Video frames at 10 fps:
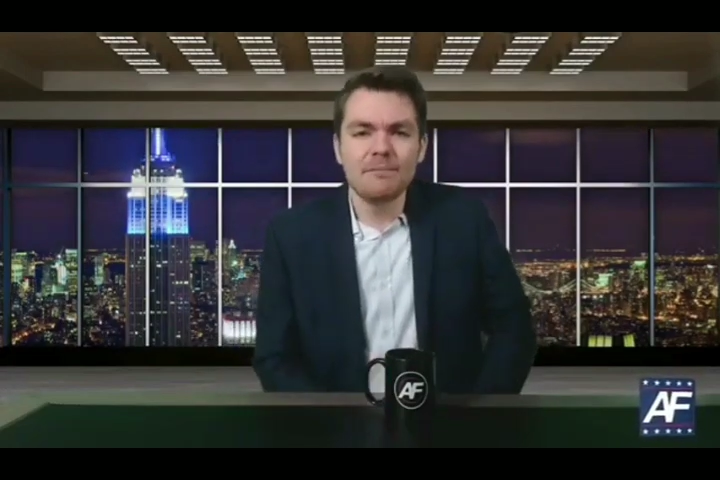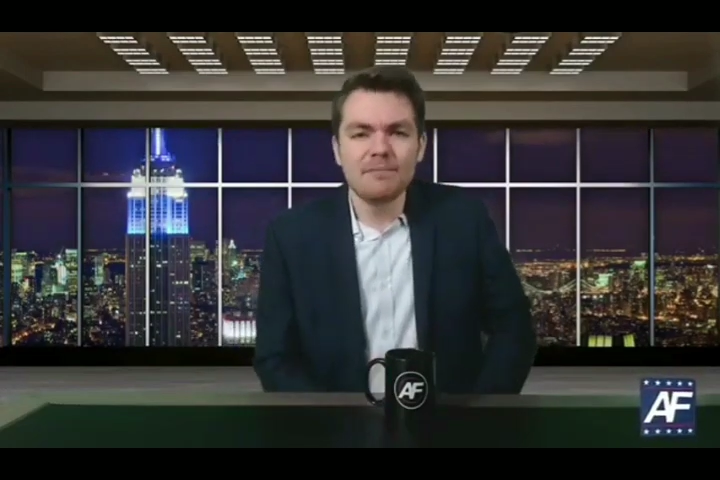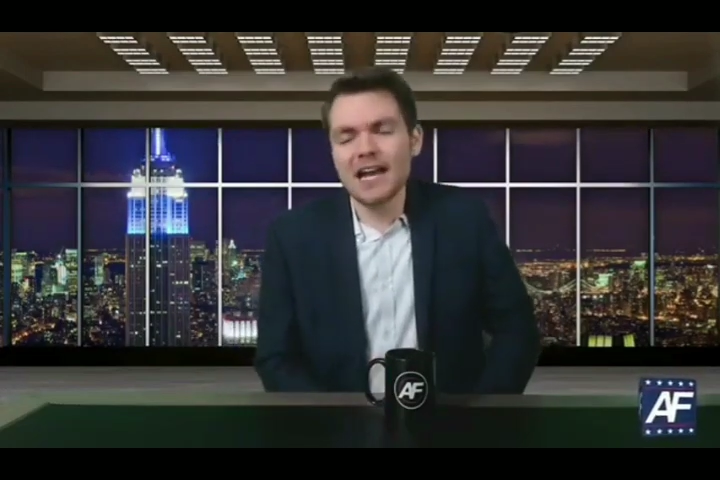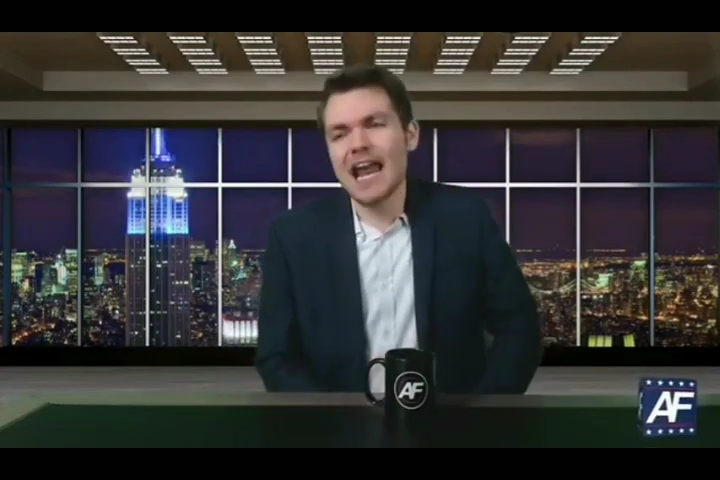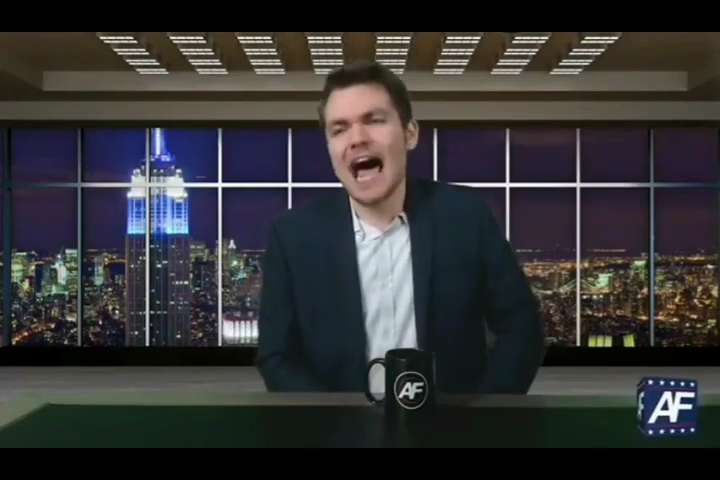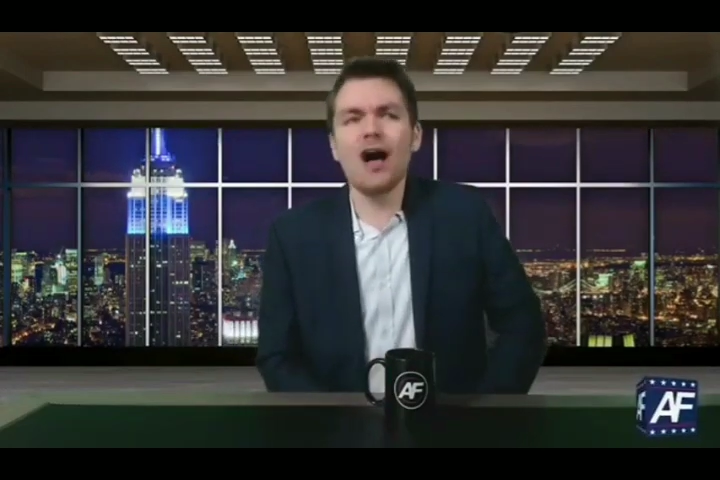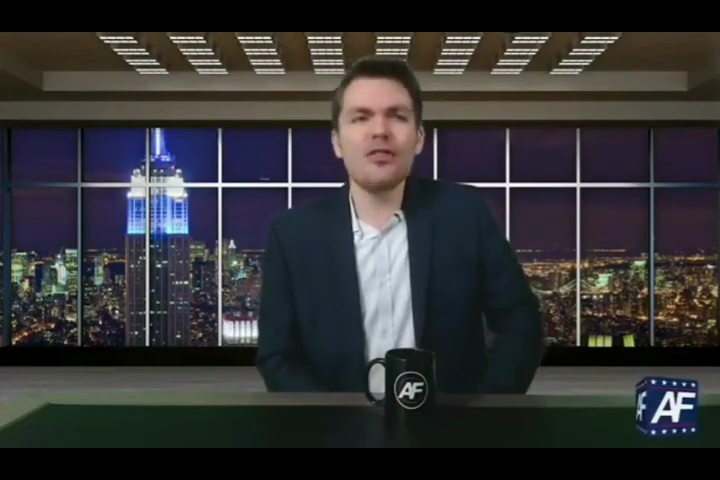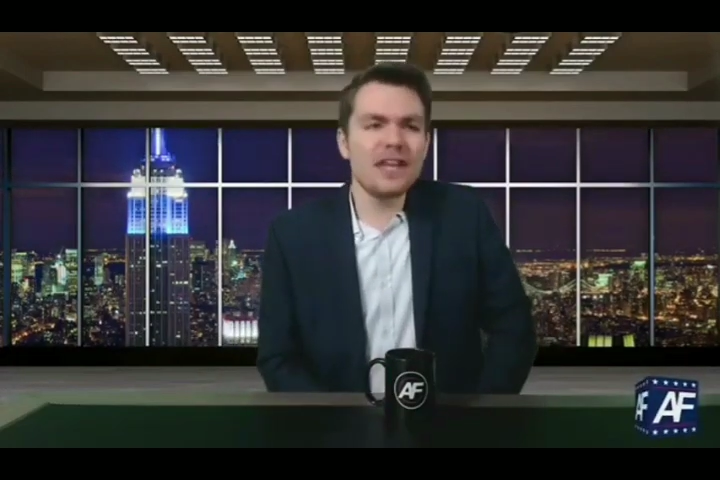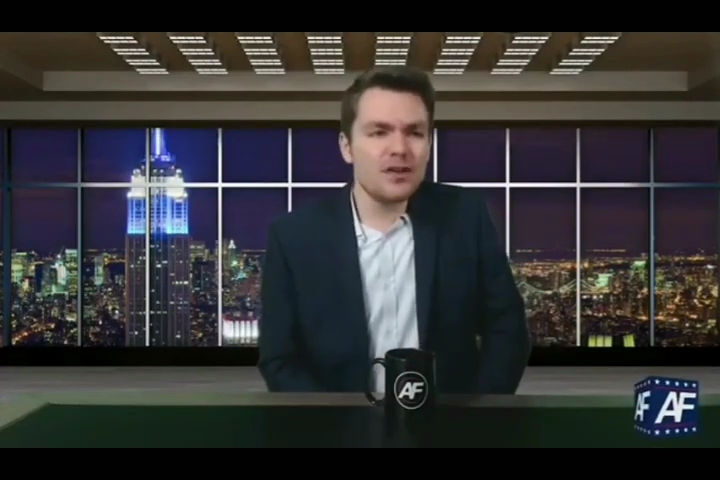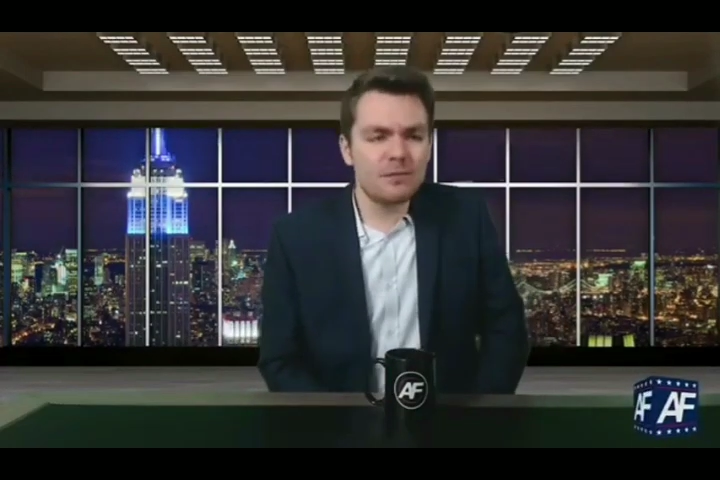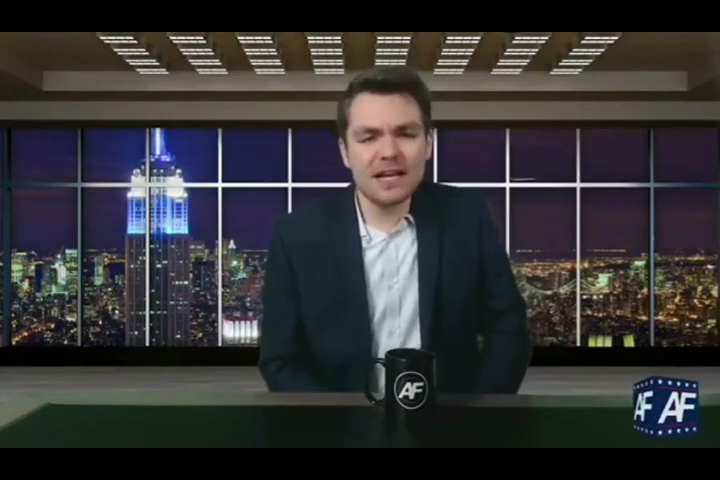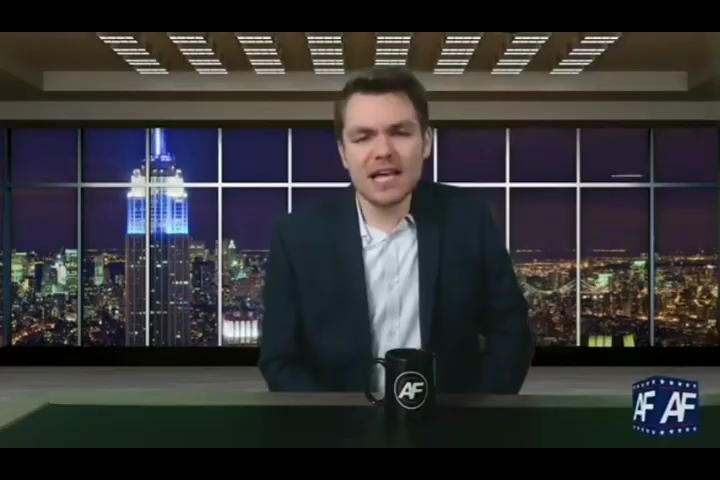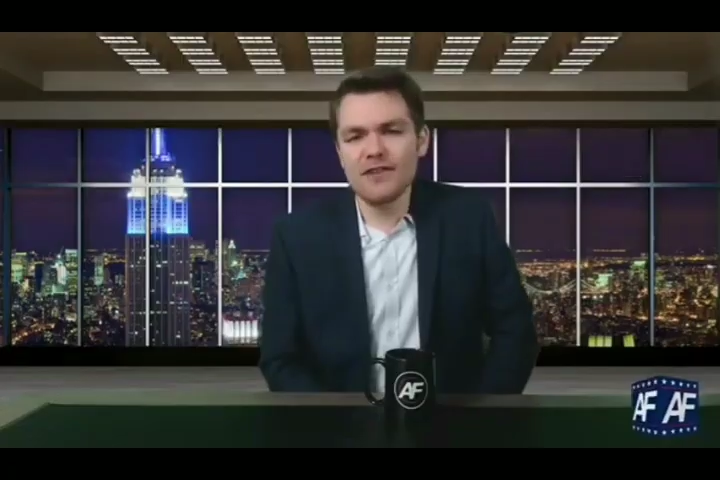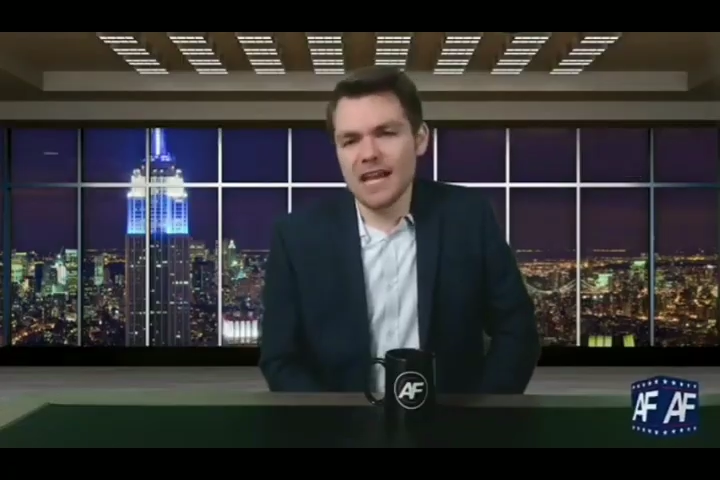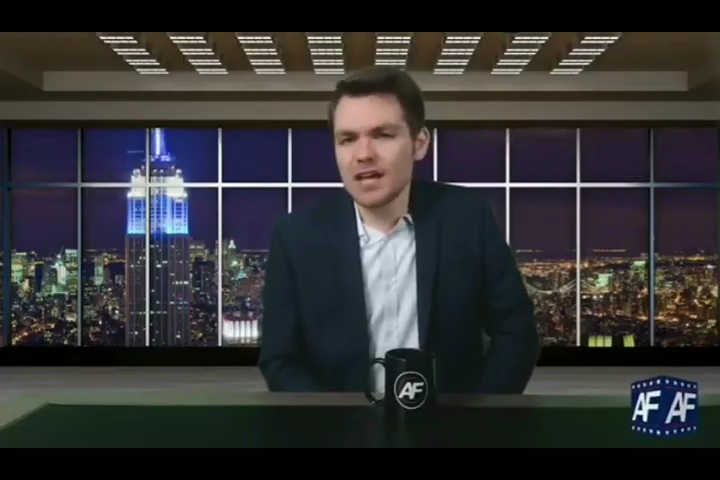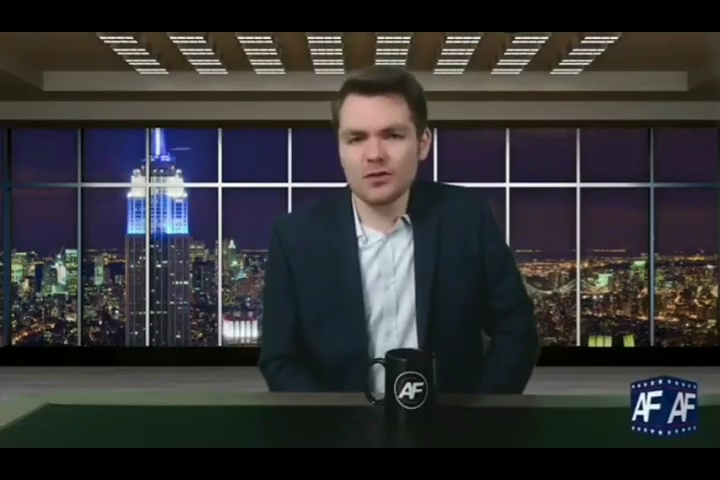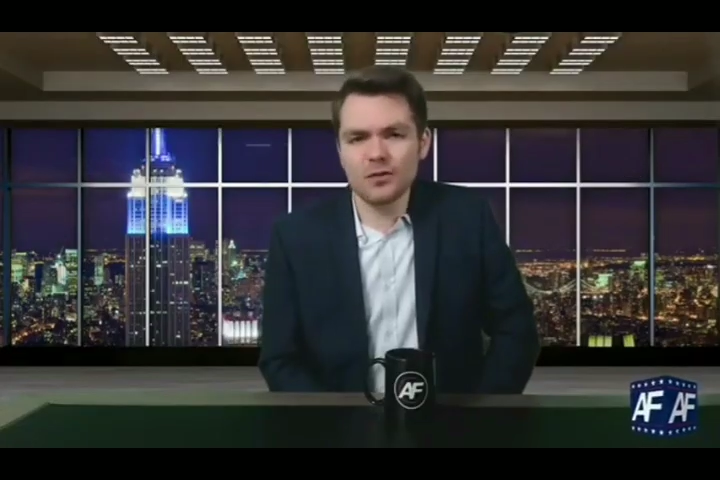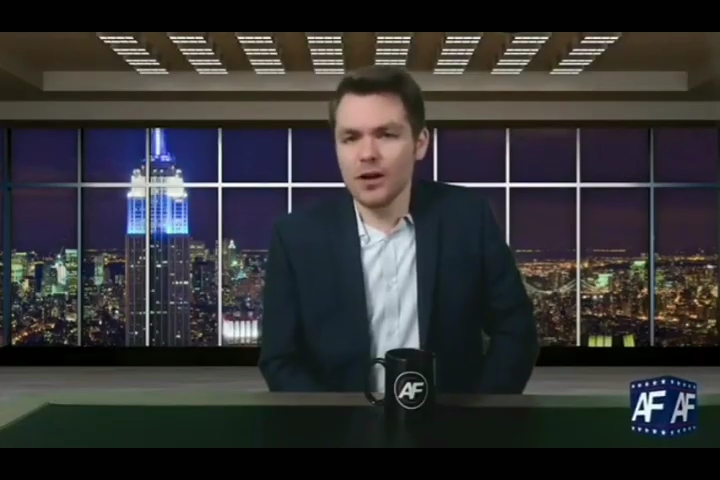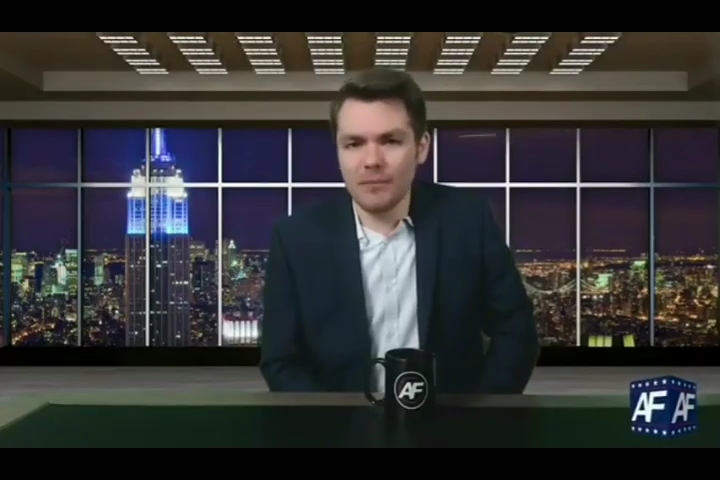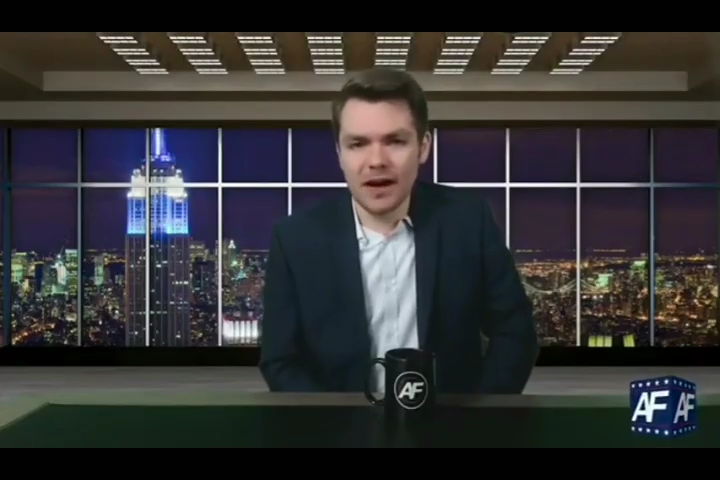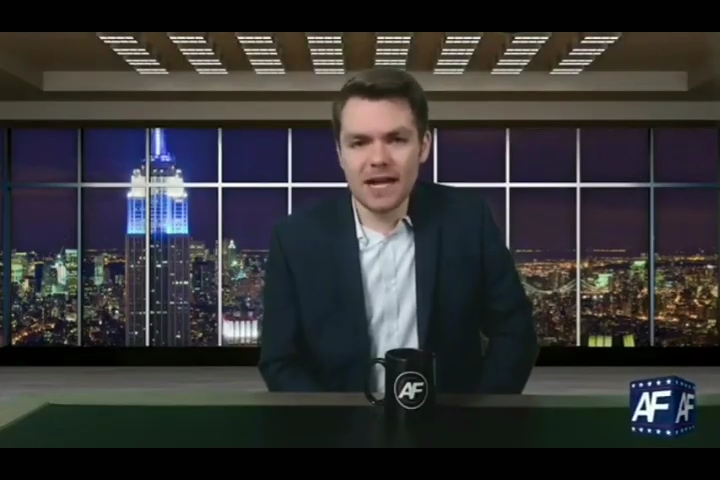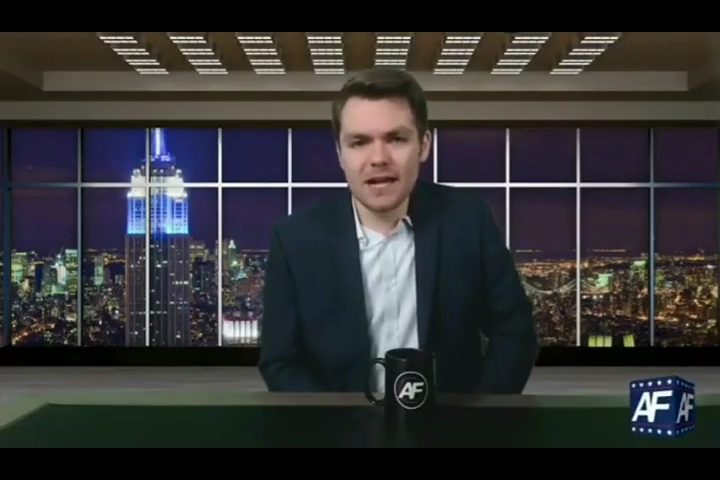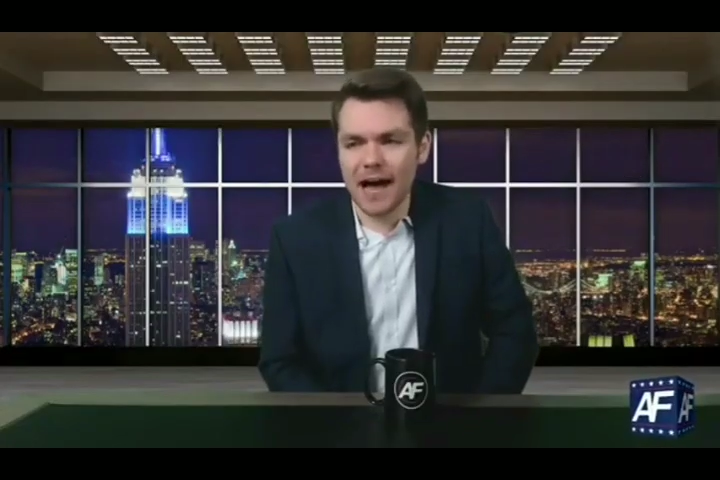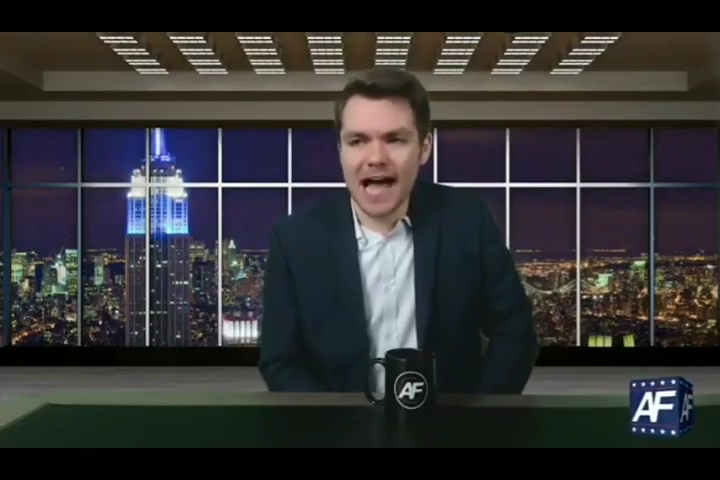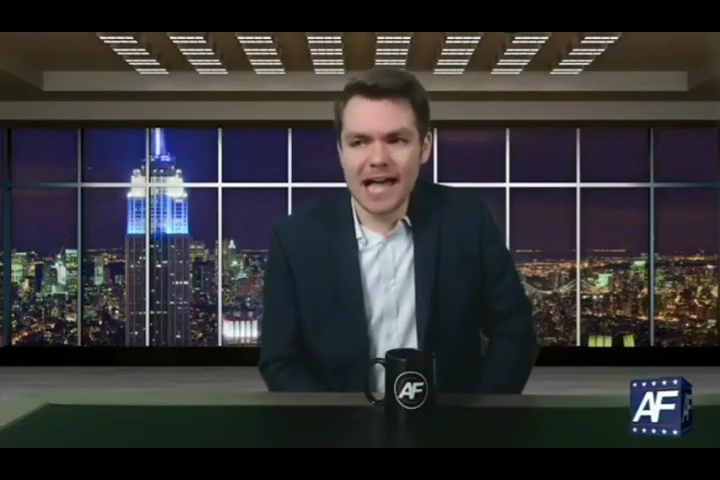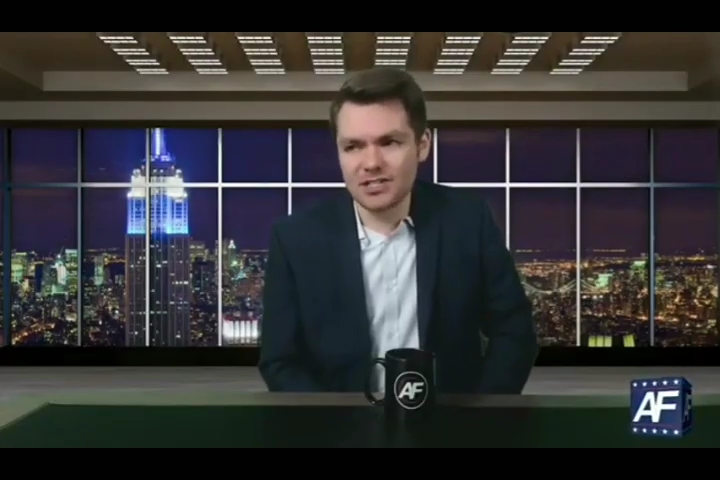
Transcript: And now that he's been given Israel money by